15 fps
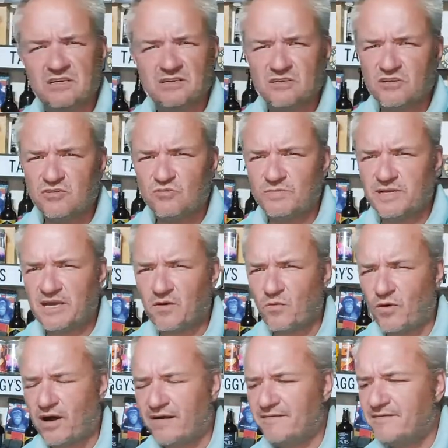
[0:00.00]
Don't normally get
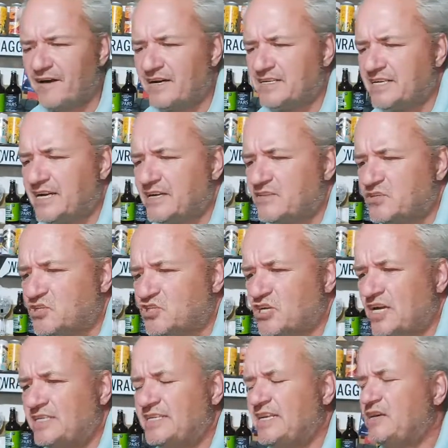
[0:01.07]
Wi-Fi down the
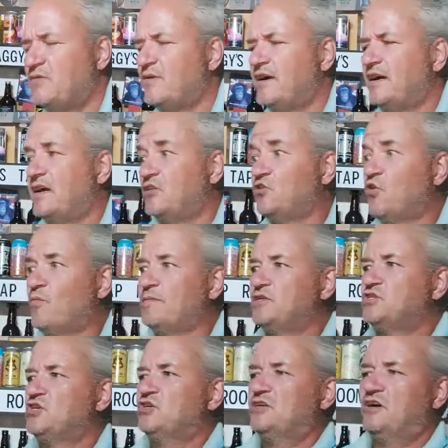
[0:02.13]
shed anyway. I normally
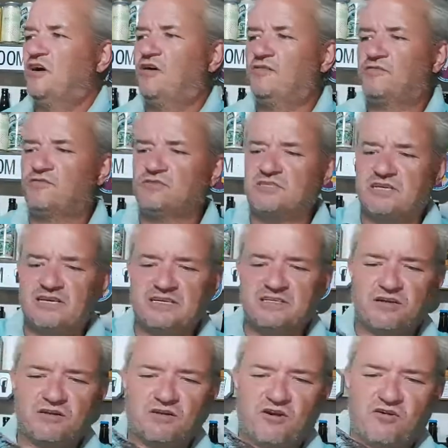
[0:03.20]
turn it off because it
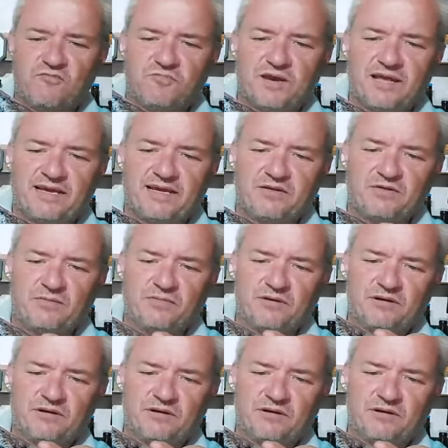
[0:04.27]
don't half play up.